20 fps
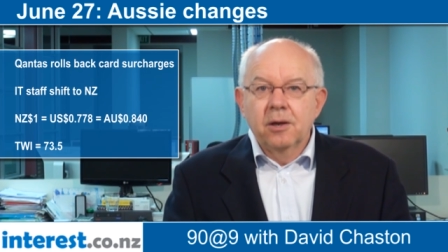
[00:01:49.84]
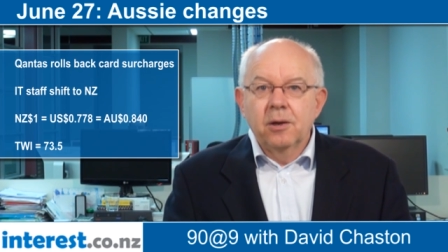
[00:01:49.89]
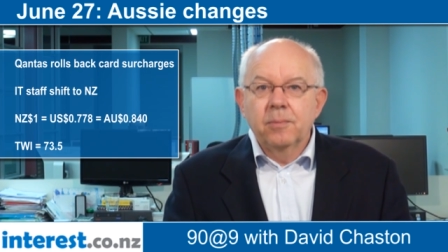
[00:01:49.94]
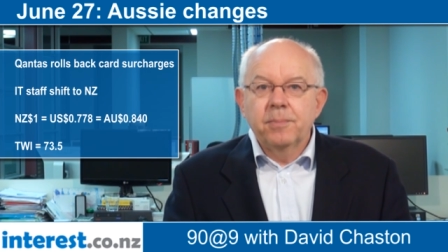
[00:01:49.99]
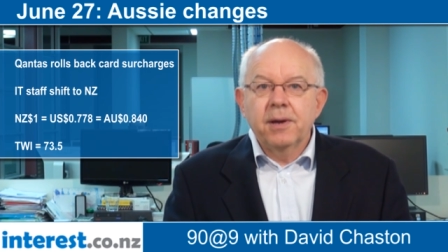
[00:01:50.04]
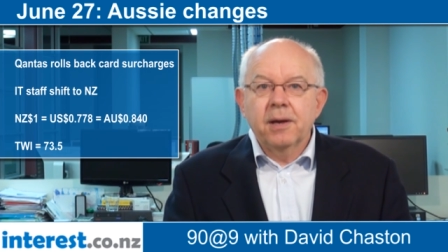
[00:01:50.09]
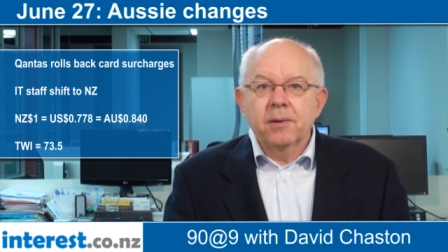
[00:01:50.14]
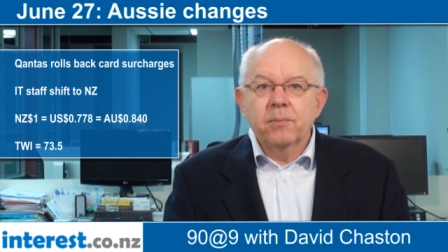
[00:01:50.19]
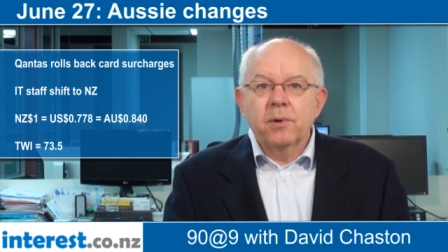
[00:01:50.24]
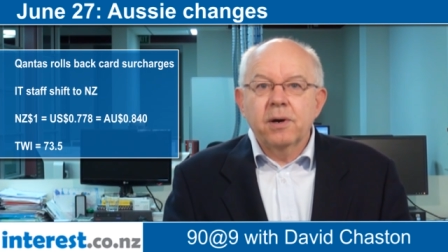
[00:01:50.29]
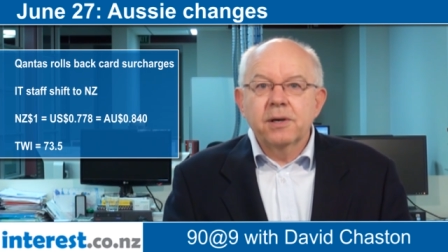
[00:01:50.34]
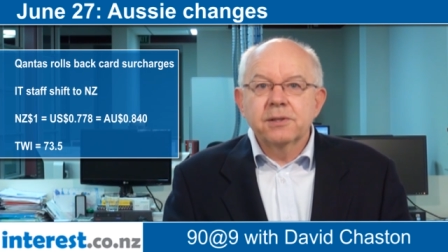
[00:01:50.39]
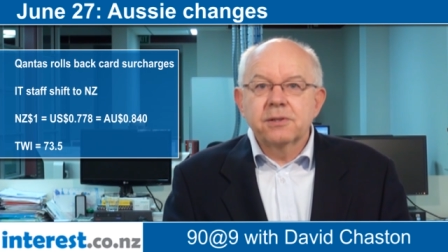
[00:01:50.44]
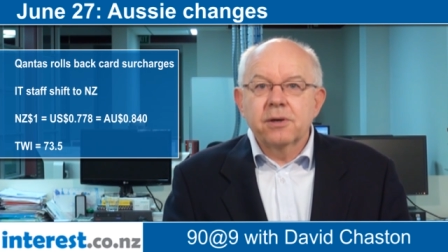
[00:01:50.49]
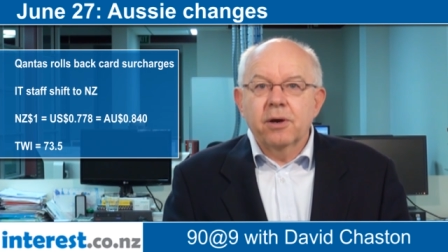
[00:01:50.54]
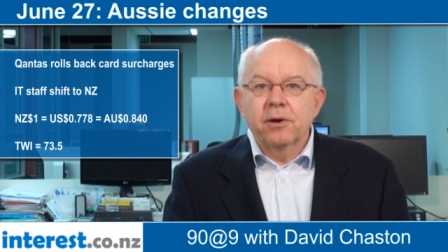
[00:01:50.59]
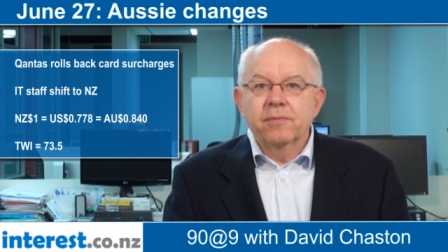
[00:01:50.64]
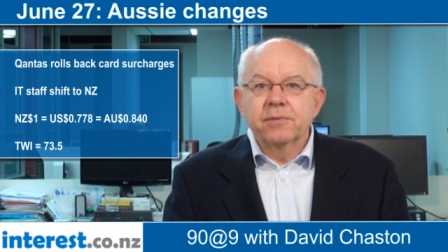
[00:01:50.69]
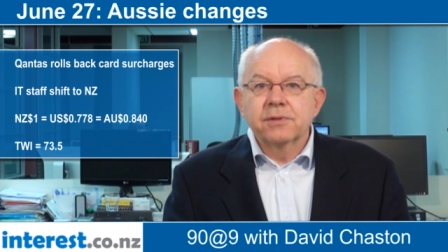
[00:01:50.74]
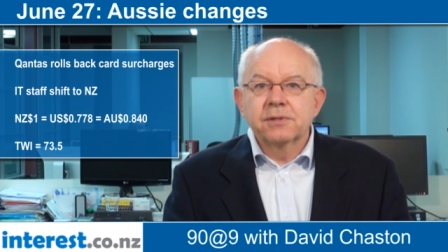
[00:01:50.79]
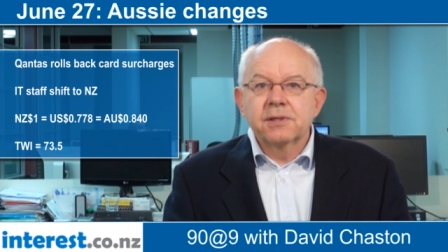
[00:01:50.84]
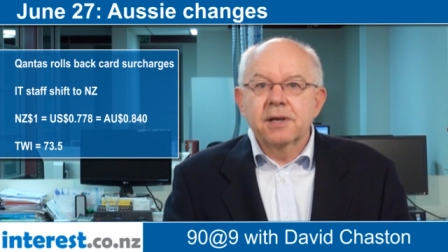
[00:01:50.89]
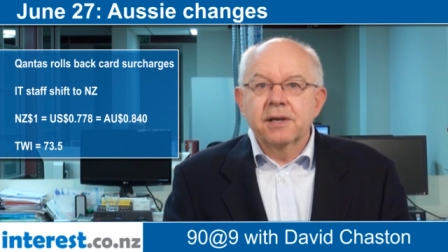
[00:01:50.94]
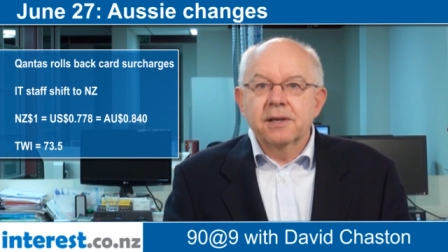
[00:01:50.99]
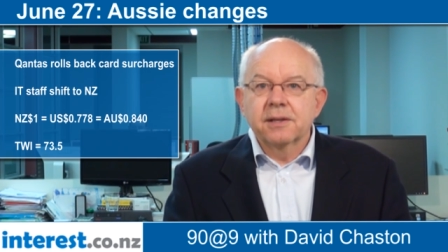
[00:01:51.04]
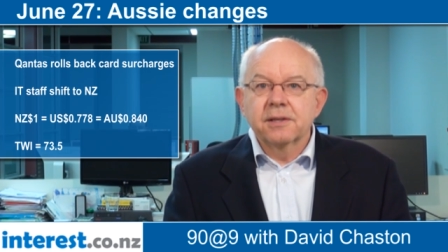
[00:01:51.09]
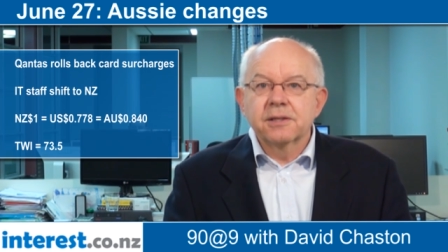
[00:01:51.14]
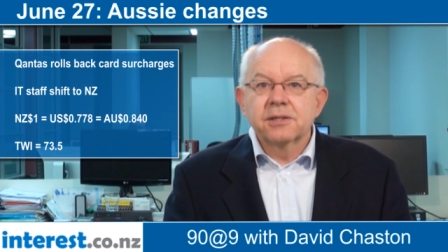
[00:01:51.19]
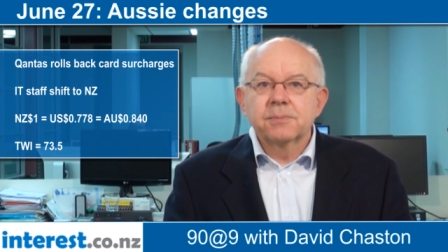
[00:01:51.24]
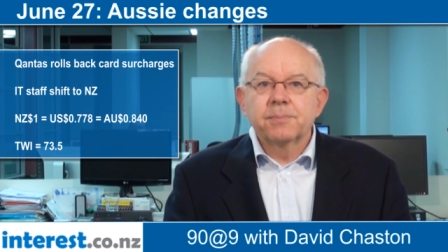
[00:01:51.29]
It would be unwise to
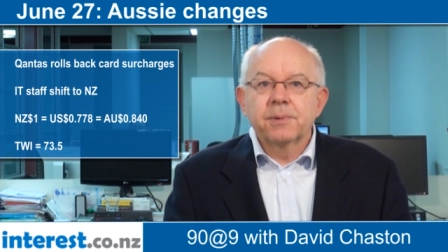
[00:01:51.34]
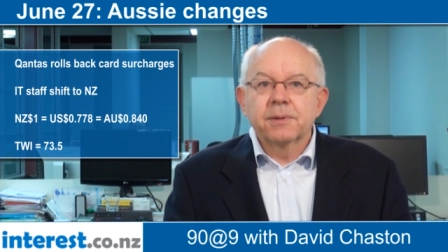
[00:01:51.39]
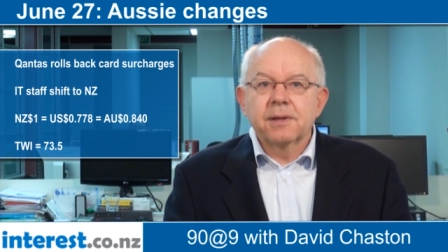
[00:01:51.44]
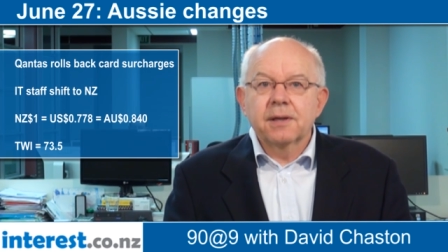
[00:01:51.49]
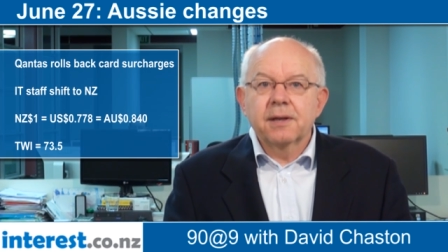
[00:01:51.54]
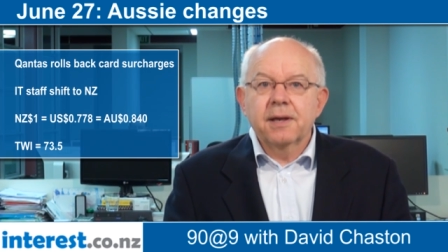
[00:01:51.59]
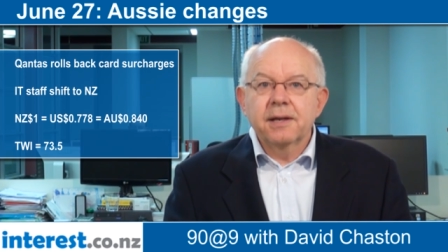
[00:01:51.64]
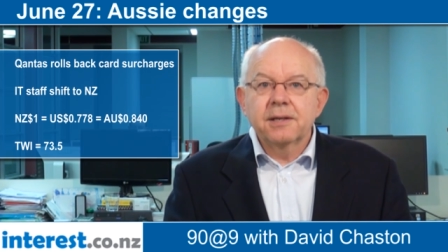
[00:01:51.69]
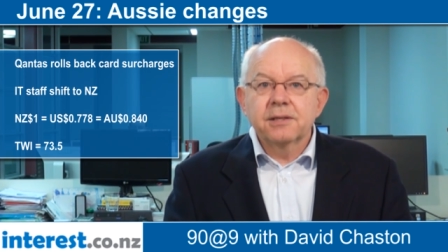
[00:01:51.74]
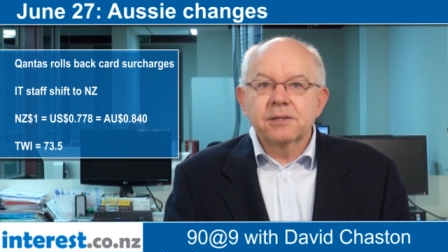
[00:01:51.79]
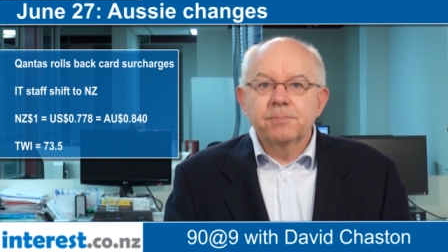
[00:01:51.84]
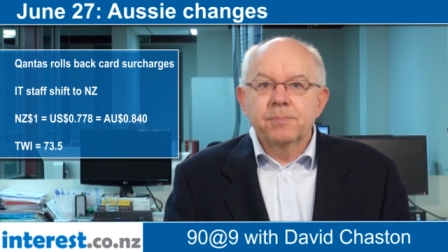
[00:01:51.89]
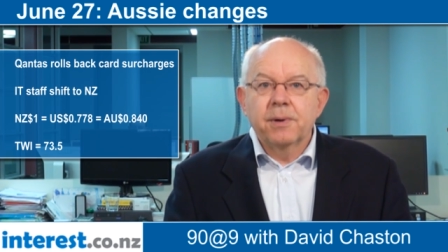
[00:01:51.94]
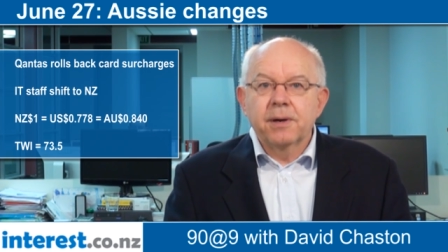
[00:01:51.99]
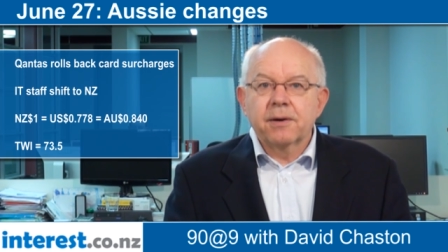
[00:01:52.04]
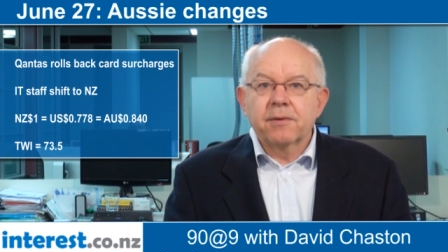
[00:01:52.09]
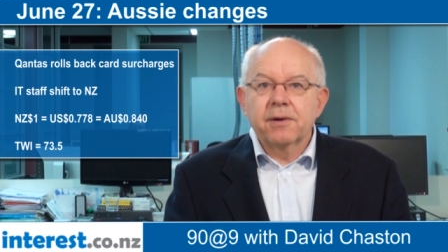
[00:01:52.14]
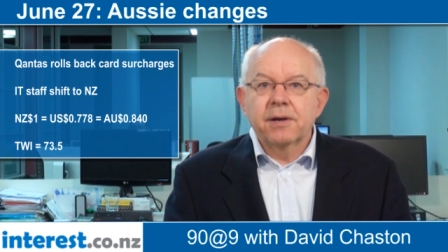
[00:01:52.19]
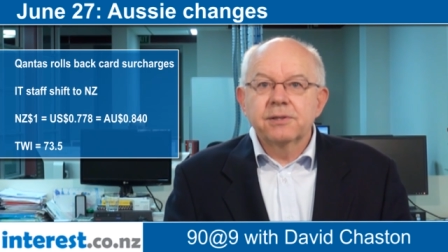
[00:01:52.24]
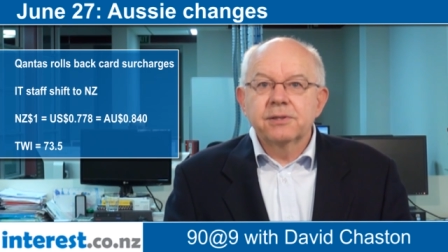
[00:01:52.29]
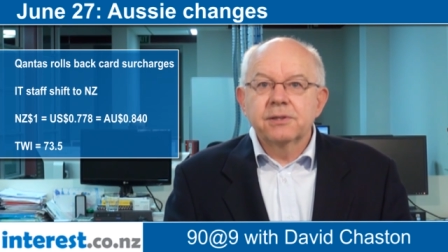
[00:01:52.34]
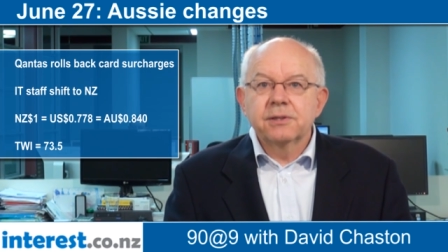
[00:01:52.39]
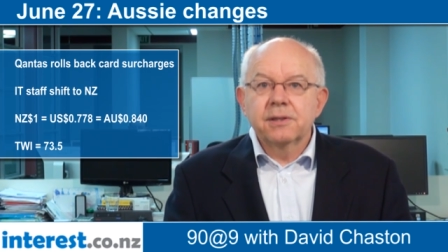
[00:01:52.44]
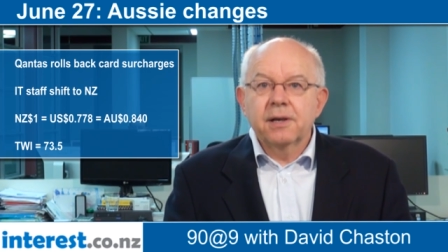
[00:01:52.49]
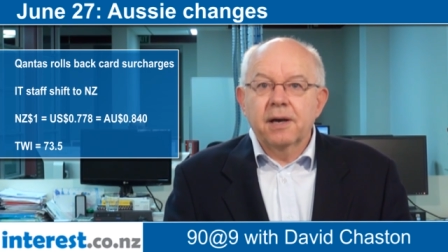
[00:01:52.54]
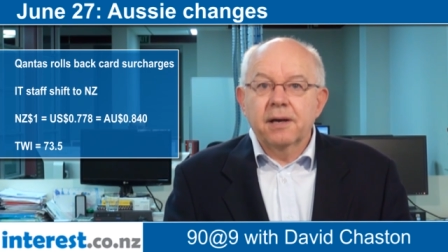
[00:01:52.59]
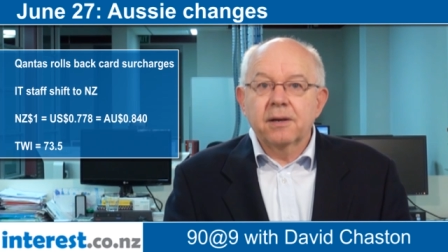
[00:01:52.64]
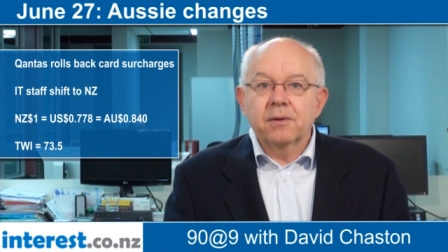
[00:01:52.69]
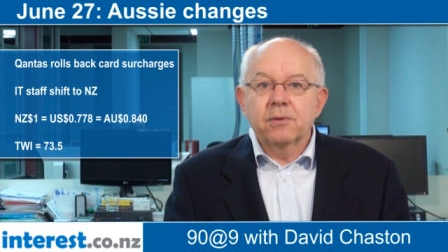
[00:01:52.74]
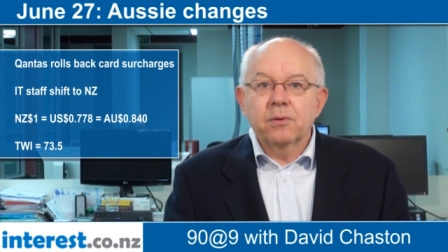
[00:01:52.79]
overstate this, but the latest migration
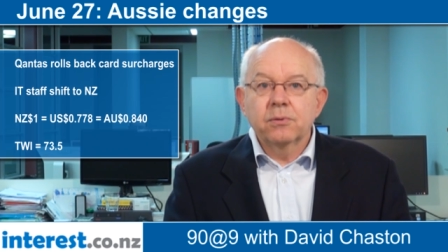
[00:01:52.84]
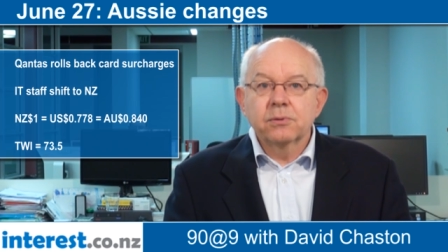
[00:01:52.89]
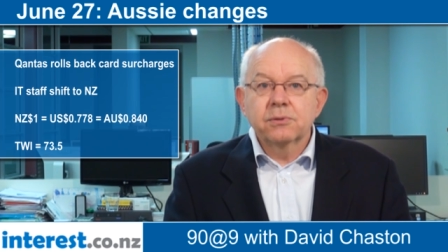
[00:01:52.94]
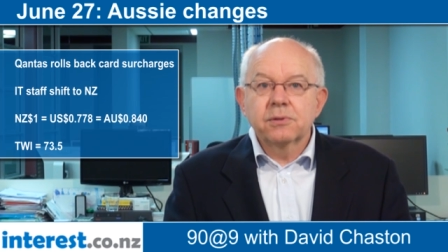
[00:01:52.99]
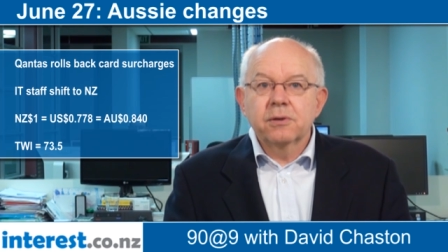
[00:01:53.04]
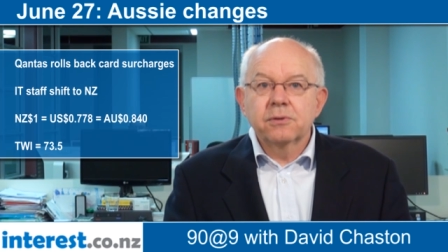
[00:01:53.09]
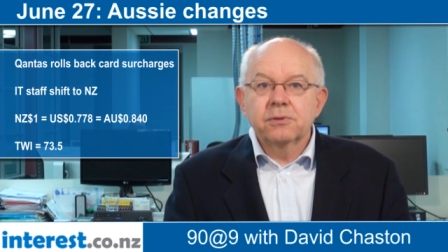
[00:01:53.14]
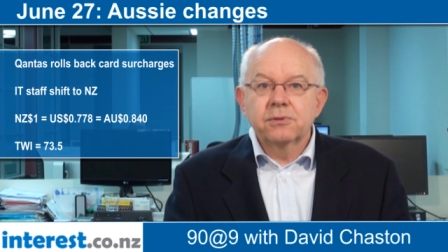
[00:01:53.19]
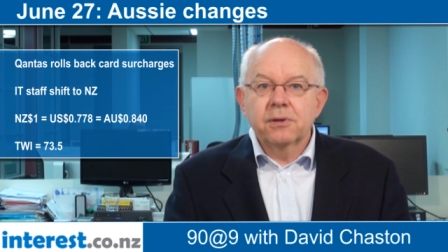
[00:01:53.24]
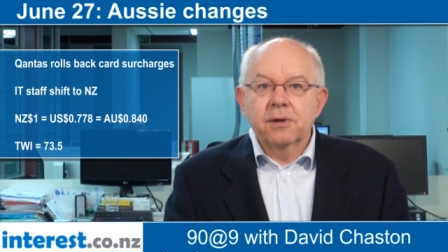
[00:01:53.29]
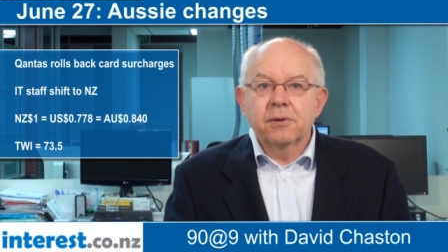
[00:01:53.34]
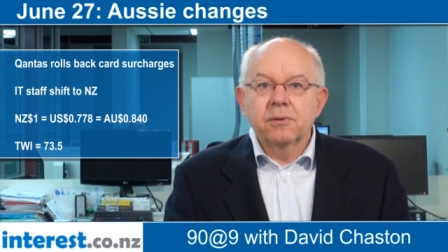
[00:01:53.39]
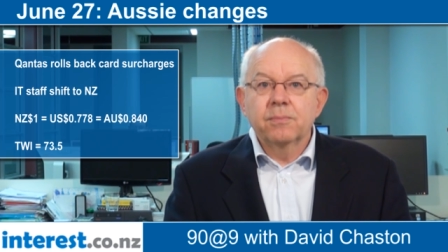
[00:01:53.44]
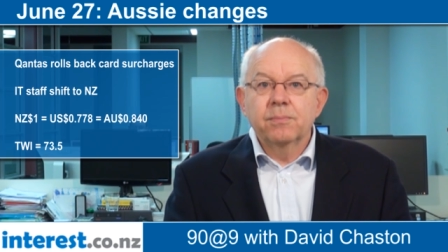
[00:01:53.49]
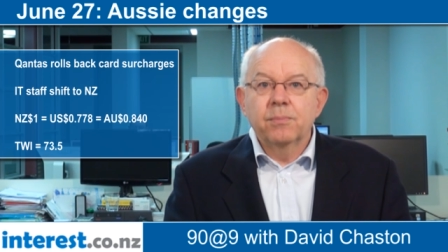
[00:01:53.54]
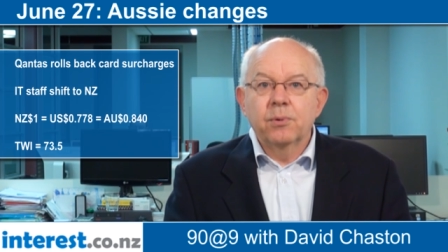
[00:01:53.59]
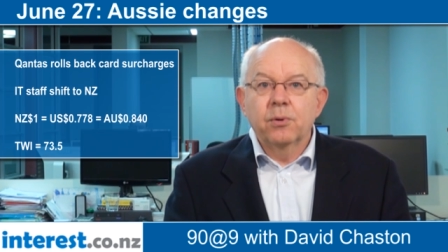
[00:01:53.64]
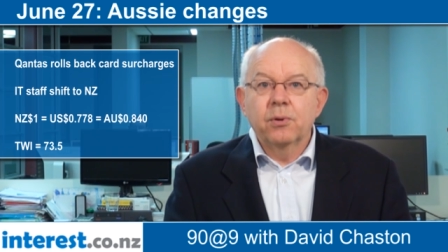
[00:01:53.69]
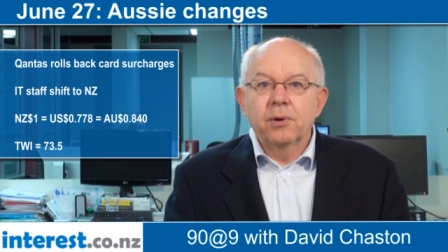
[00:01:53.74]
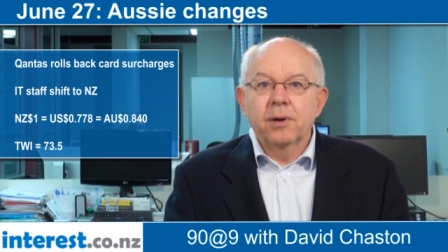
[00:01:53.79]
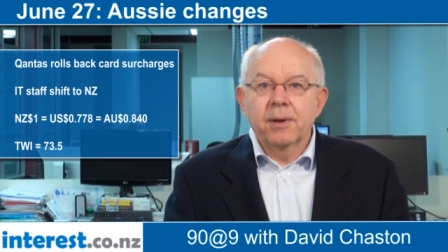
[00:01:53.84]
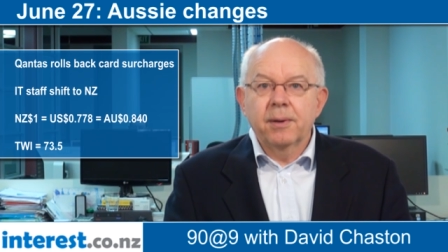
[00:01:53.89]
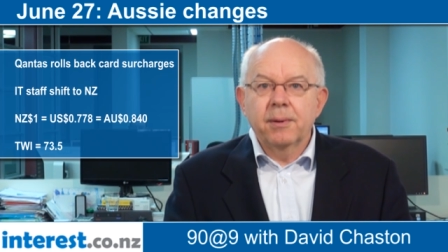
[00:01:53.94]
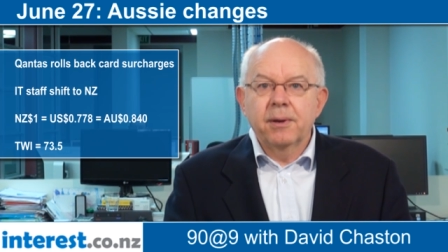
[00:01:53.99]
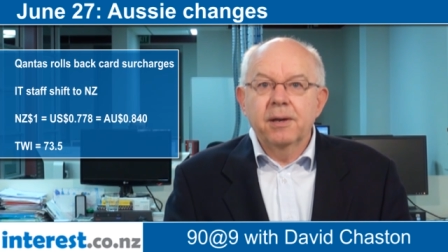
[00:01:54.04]
data also showed more